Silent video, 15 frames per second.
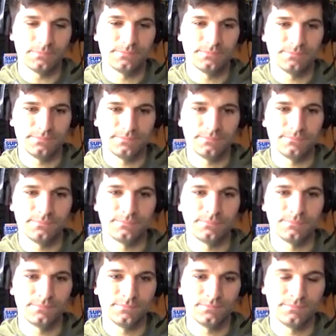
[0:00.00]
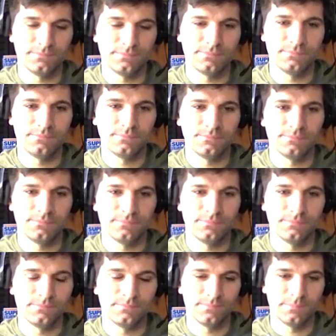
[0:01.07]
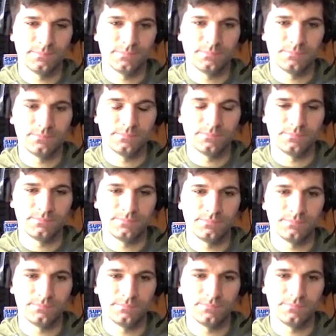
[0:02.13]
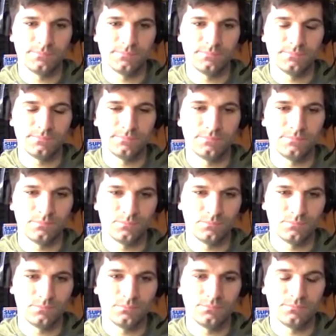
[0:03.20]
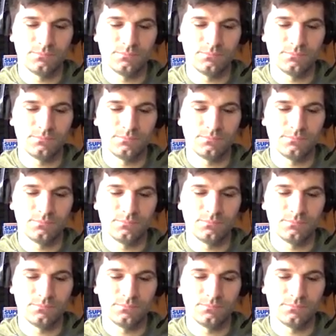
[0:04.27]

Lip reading: The person shown says nothing.